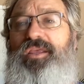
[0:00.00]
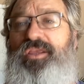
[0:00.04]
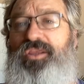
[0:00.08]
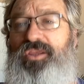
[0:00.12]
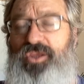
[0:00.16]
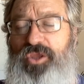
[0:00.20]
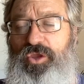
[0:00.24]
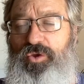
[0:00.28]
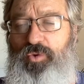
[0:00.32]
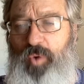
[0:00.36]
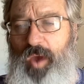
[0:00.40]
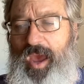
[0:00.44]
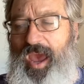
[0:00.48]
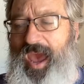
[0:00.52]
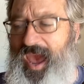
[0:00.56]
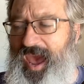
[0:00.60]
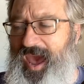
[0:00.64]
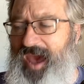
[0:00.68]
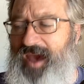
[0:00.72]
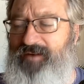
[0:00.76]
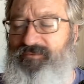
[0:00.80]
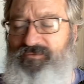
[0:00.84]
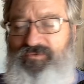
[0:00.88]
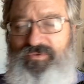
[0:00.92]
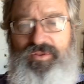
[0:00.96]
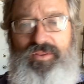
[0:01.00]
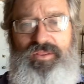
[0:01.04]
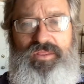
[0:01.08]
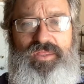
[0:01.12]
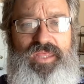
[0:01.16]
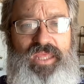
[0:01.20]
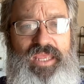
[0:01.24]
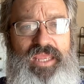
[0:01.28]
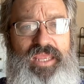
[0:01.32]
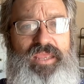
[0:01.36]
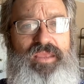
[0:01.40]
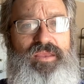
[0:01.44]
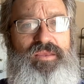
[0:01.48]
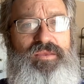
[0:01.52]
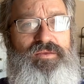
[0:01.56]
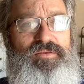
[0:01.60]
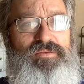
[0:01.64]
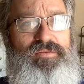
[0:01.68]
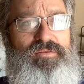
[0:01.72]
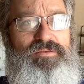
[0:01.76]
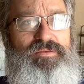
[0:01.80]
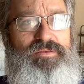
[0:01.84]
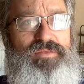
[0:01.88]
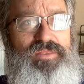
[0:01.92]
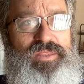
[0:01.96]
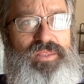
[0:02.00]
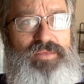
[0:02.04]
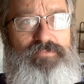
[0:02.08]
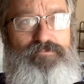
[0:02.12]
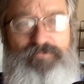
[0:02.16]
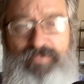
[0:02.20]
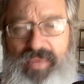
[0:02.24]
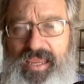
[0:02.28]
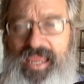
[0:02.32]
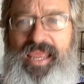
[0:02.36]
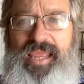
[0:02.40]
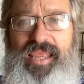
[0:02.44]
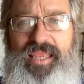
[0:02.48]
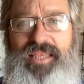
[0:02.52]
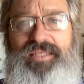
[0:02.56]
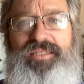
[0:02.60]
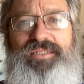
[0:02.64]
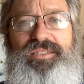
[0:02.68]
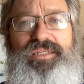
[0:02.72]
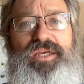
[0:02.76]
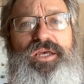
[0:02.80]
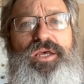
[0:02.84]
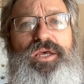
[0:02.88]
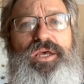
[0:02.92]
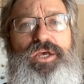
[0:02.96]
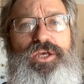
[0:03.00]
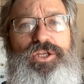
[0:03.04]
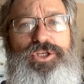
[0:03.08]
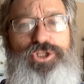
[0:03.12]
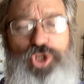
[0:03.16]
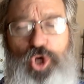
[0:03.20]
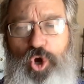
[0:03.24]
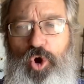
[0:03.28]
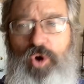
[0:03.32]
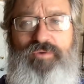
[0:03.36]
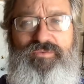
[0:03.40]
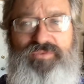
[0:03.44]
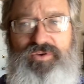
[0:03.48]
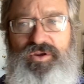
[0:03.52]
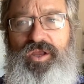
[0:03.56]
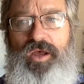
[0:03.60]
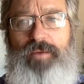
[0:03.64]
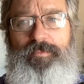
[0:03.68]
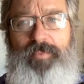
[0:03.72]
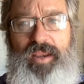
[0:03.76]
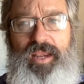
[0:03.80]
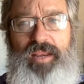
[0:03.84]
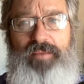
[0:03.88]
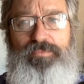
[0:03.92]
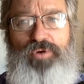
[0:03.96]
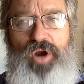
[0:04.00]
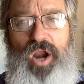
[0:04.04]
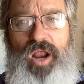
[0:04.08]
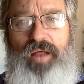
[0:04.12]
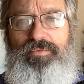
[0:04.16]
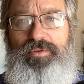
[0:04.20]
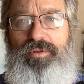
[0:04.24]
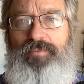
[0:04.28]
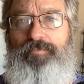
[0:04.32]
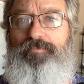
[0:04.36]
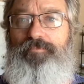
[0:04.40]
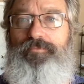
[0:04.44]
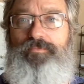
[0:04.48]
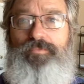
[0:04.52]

You have the the means to overcome any problem.